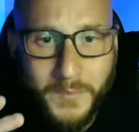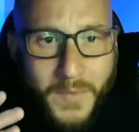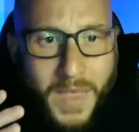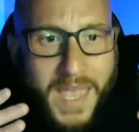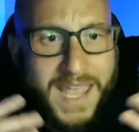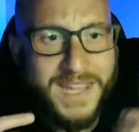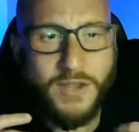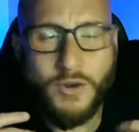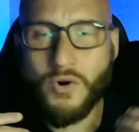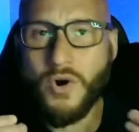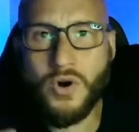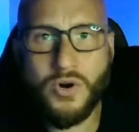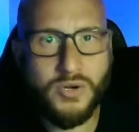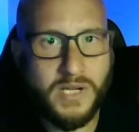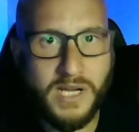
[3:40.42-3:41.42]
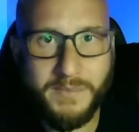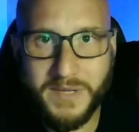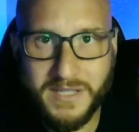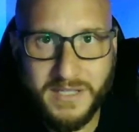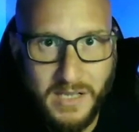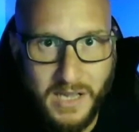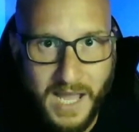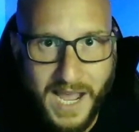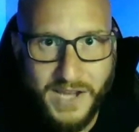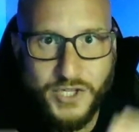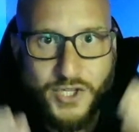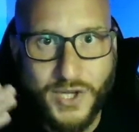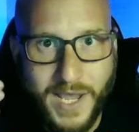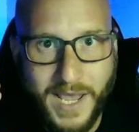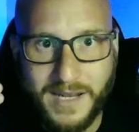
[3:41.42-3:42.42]
and they're all coming to
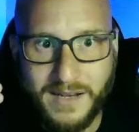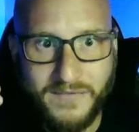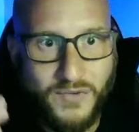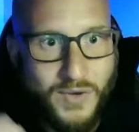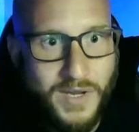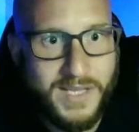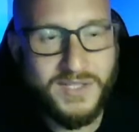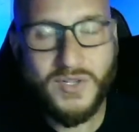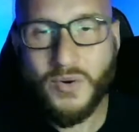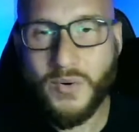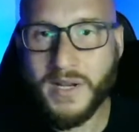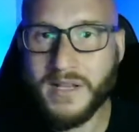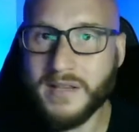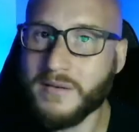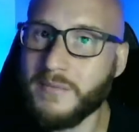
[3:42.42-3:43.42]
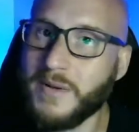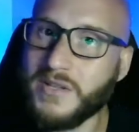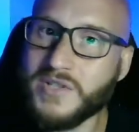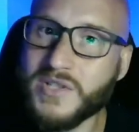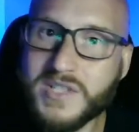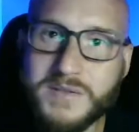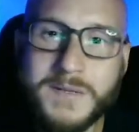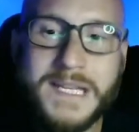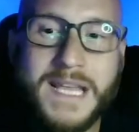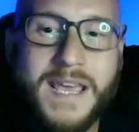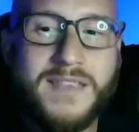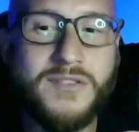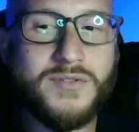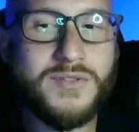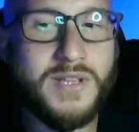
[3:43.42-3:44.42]
clash. And if you guys know anything about Judgment
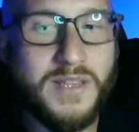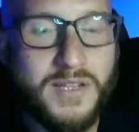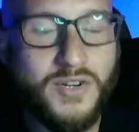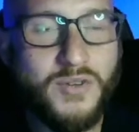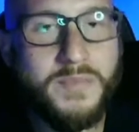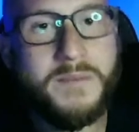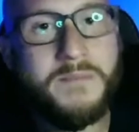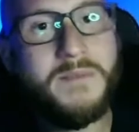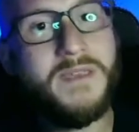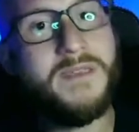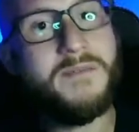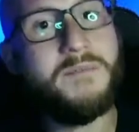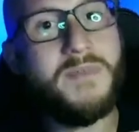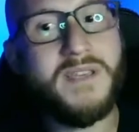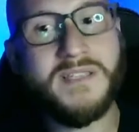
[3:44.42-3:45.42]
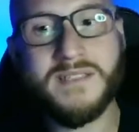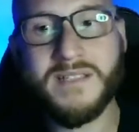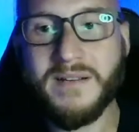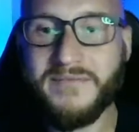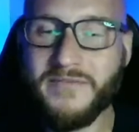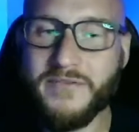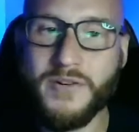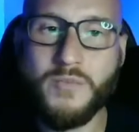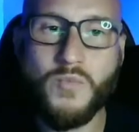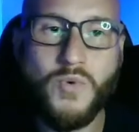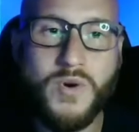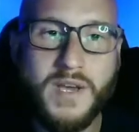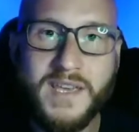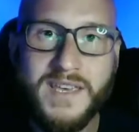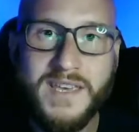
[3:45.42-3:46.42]
Day, there's a little bit being mixed up from
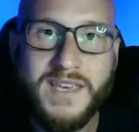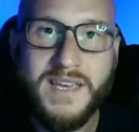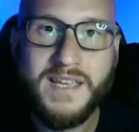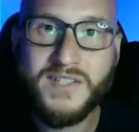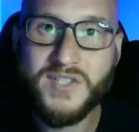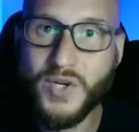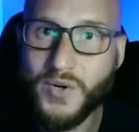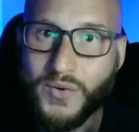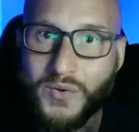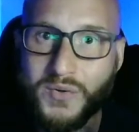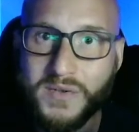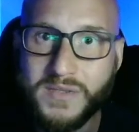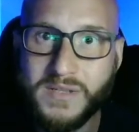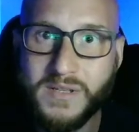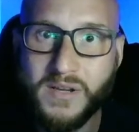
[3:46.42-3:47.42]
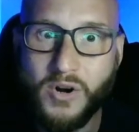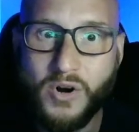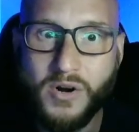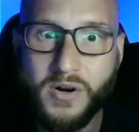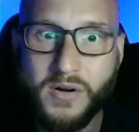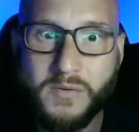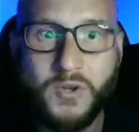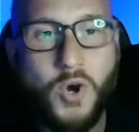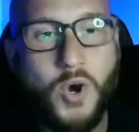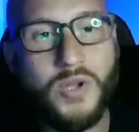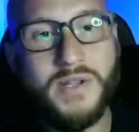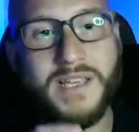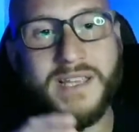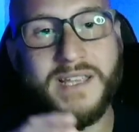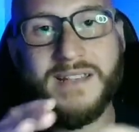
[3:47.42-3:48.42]
what Eternals are
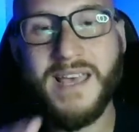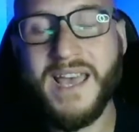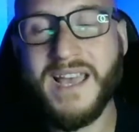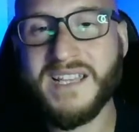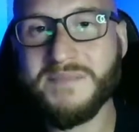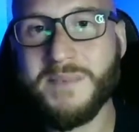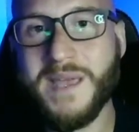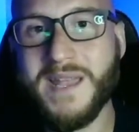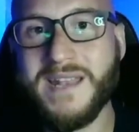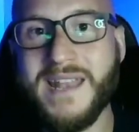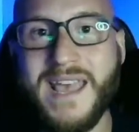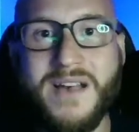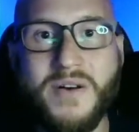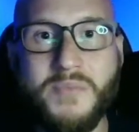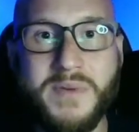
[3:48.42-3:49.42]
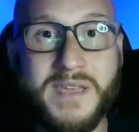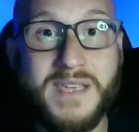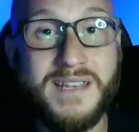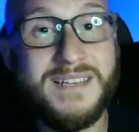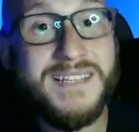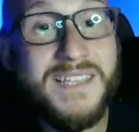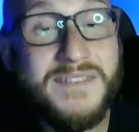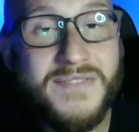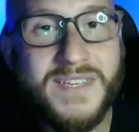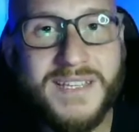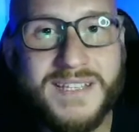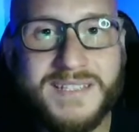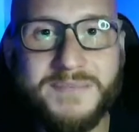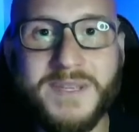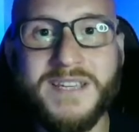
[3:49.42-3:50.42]
calling the X-Men now being
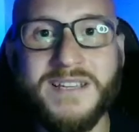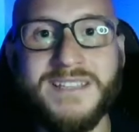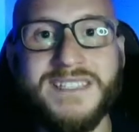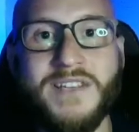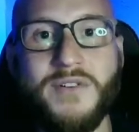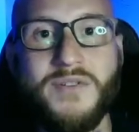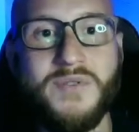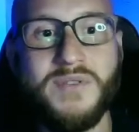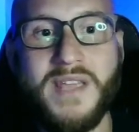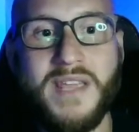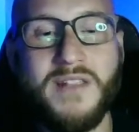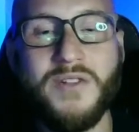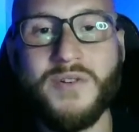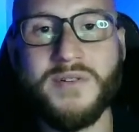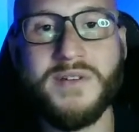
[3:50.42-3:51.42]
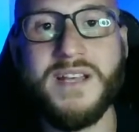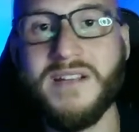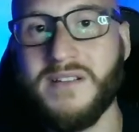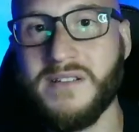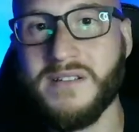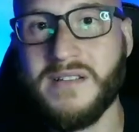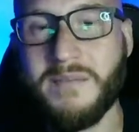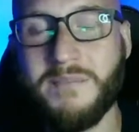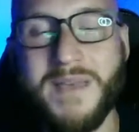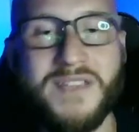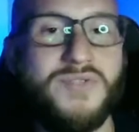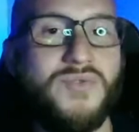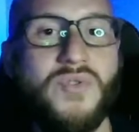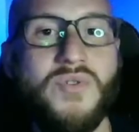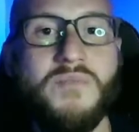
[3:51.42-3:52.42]
deviants, because they learned how to
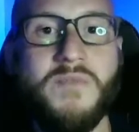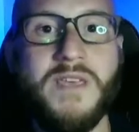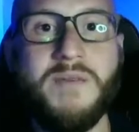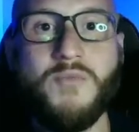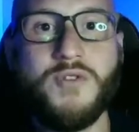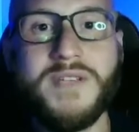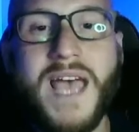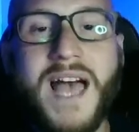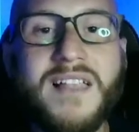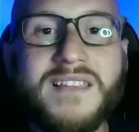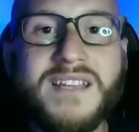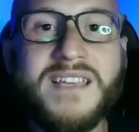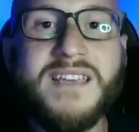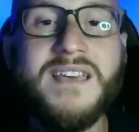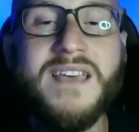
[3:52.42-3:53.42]
master immortality.